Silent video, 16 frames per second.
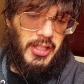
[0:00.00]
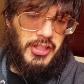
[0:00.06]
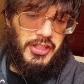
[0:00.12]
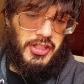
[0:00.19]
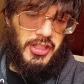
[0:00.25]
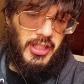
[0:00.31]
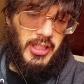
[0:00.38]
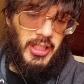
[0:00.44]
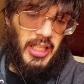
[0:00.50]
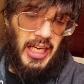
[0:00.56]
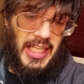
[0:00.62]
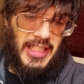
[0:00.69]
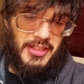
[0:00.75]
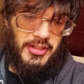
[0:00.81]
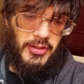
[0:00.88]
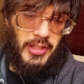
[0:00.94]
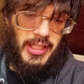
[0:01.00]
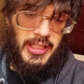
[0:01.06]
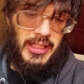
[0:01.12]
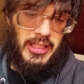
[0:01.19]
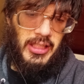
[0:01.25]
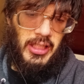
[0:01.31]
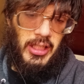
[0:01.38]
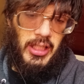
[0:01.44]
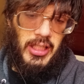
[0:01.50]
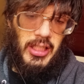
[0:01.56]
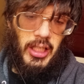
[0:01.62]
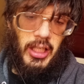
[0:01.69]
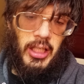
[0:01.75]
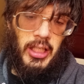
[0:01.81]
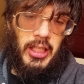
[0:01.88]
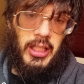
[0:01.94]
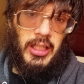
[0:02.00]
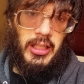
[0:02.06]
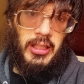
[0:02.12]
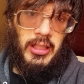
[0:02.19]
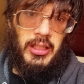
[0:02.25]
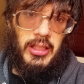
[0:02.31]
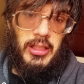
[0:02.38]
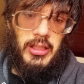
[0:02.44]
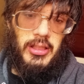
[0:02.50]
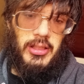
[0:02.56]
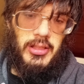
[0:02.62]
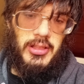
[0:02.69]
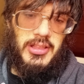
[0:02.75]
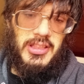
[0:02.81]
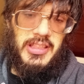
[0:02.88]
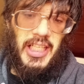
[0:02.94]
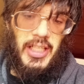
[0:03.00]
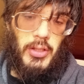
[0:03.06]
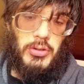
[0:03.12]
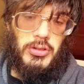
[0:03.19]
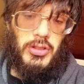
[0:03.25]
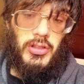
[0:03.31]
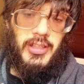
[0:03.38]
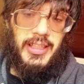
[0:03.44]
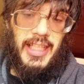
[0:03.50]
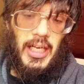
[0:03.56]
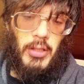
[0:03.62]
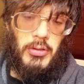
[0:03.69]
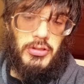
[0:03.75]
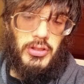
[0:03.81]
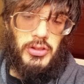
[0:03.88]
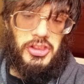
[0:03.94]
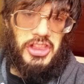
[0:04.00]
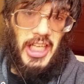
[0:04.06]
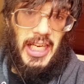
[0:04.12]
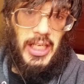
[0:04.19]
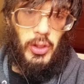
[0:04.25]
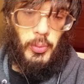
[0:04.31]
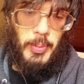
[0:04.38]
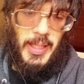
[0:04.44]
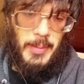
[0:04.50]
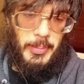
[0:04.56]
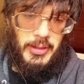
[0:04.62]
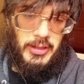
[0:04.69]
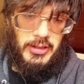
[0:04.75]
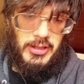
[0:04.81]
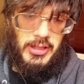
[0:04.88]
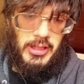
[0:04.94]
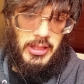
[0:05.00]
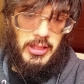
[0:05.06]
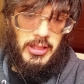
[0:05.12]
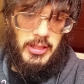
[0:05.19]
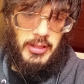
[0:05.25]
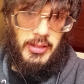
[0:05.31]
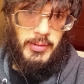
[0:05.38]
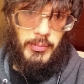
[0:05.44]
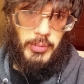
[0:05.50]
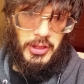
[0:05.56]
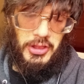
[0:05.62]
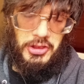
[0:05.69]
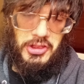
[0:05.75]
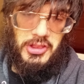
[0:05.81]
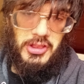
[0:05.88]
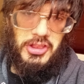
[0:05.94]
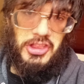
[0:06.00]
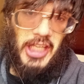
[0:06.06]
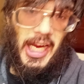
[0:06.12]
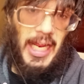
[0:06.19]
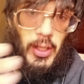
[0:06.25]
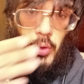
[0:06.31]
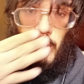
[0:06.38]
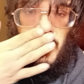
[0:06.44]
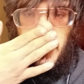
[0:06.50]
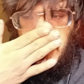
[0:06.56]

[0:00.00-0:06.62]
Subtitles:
Certain isolated sales or accounts or chattel papers, which chattel